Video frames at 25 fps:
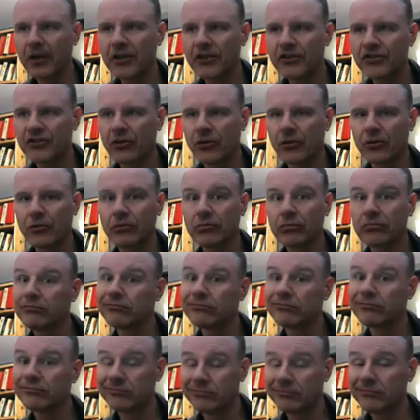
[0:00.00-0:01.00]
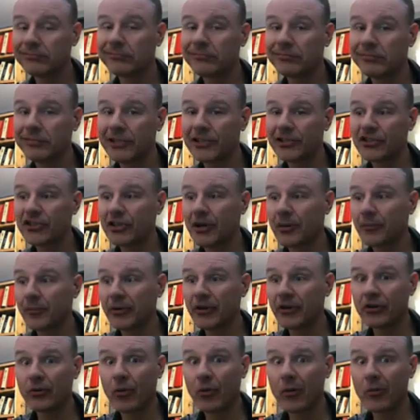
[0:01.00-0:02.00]
So let's jump
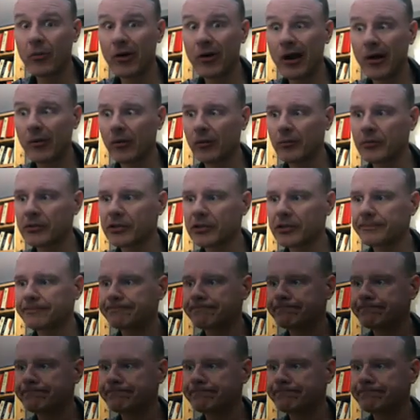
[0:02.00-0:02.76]
into our problems.